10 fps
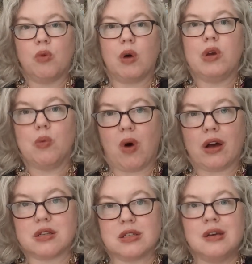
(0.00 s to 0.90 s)
on what we
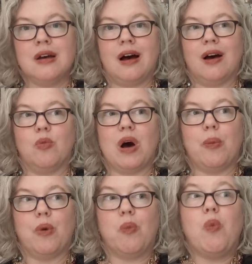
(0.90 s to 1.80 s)
want, on
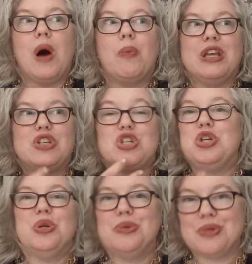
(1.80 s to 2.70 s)
what we
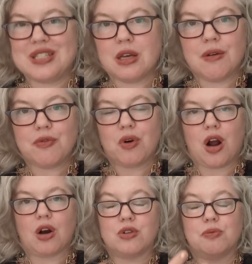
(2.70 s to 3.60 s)
choose for
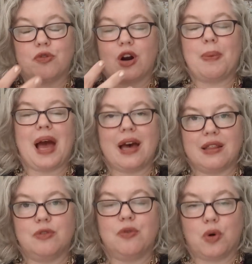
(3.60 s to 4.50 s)
our
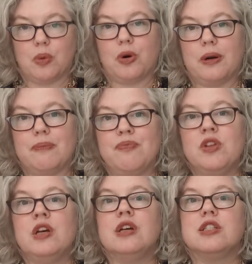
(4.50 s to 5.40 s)
path forward.
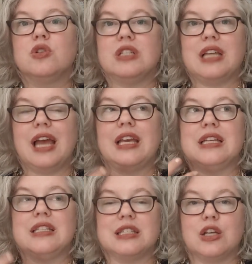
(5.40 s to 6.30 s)
So today,
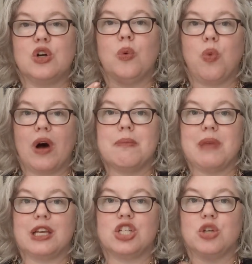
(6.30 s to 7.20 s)
consider what
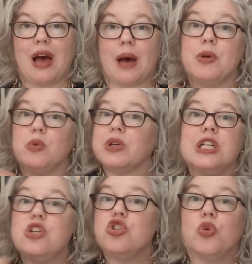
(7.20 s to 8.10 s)
makes you happy.
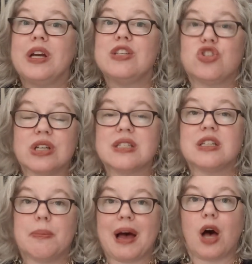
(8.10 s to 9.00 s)
Really, joy is
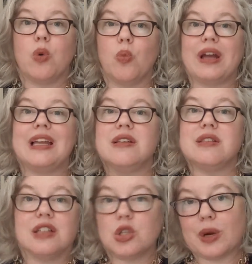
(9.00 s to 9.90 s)
just about what
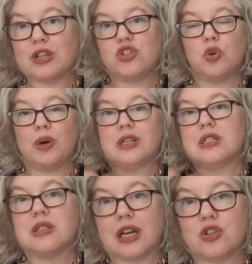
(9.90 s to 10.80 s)
exhilarates you, what
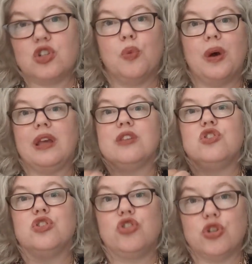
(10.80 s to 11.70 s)
excites you, what
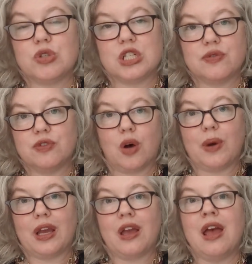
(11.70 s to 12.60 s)
gets your juices
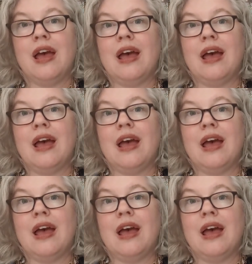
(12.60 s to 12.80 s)
flowing.